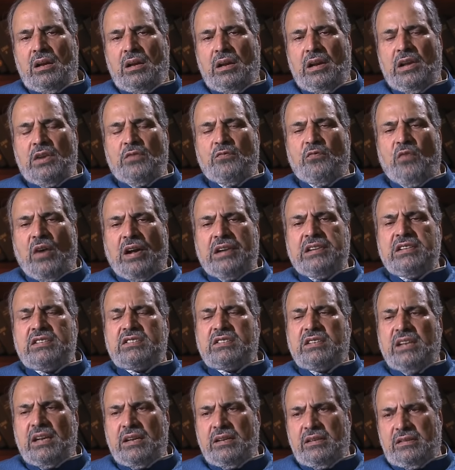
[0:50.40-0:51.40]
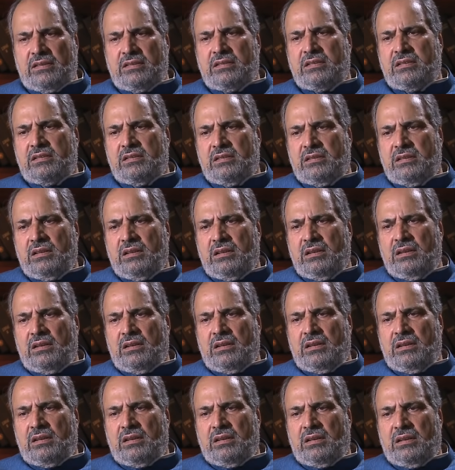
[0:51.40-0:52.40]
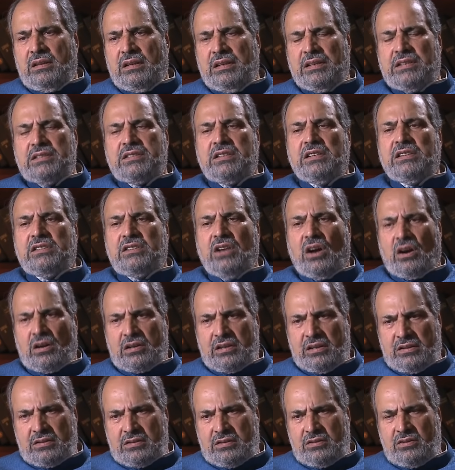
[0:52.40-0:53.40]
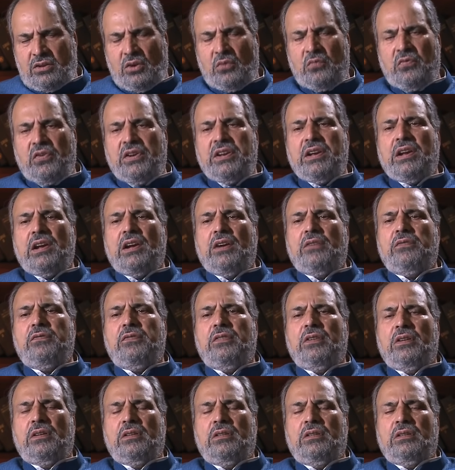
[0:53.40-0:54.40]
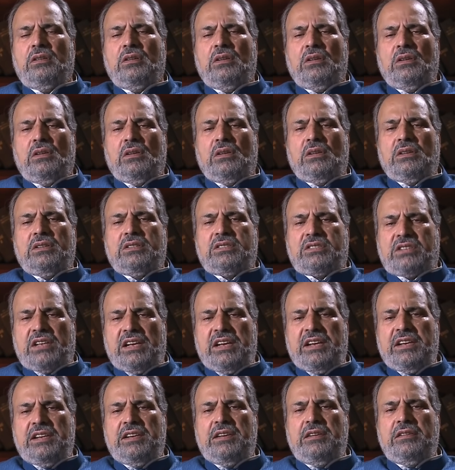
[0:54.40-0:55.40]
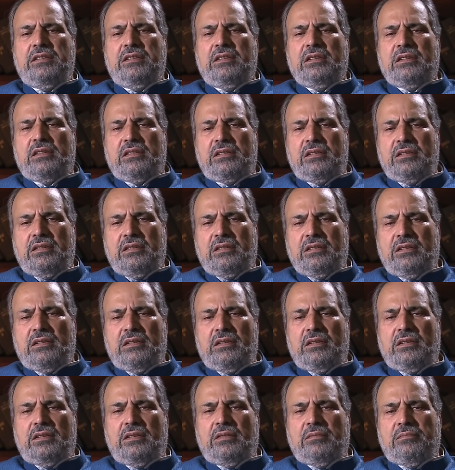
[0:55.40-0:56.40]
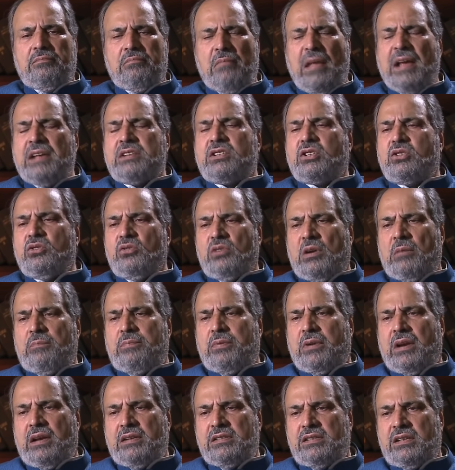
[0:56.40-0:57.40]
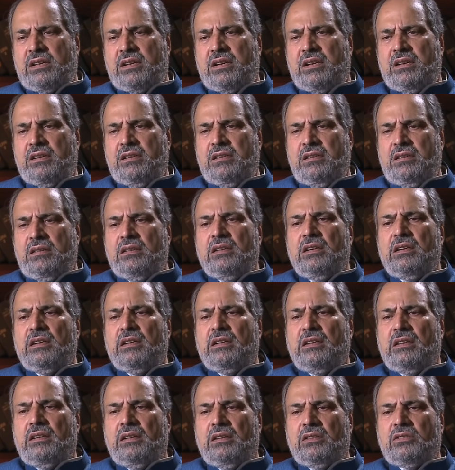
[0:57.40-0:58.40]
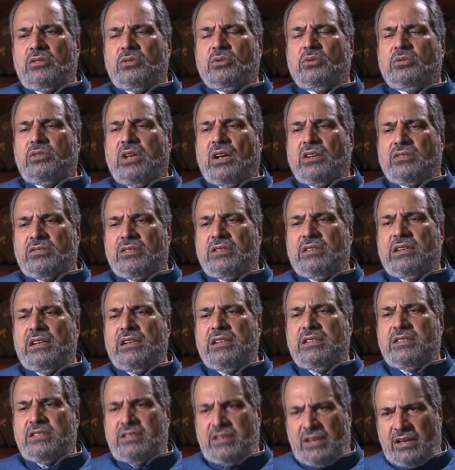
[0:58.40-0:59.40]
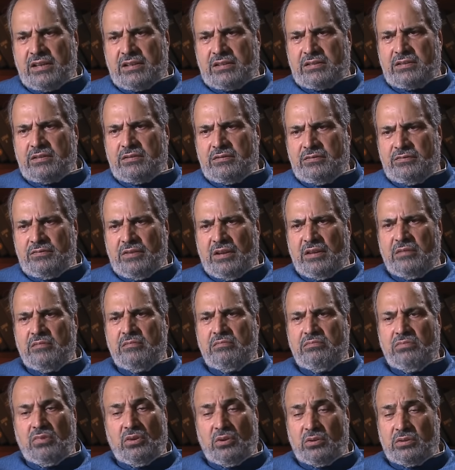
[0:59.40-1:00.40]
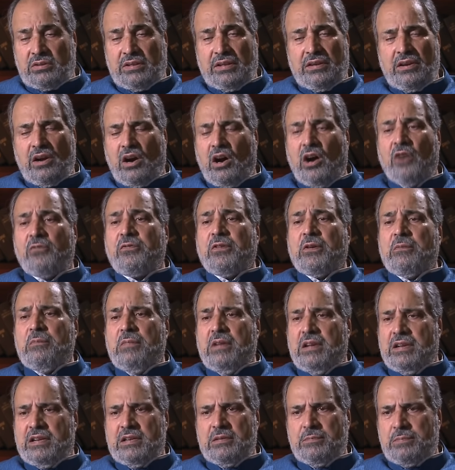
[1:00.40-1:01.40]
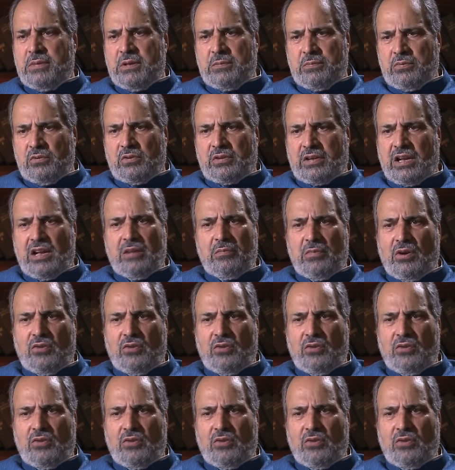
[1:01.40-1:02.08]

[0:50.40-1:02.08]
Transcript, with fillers: In one sense, it's the darkest. Though we have uh, seen massive uprising in uh, 2006 when more than half a million people came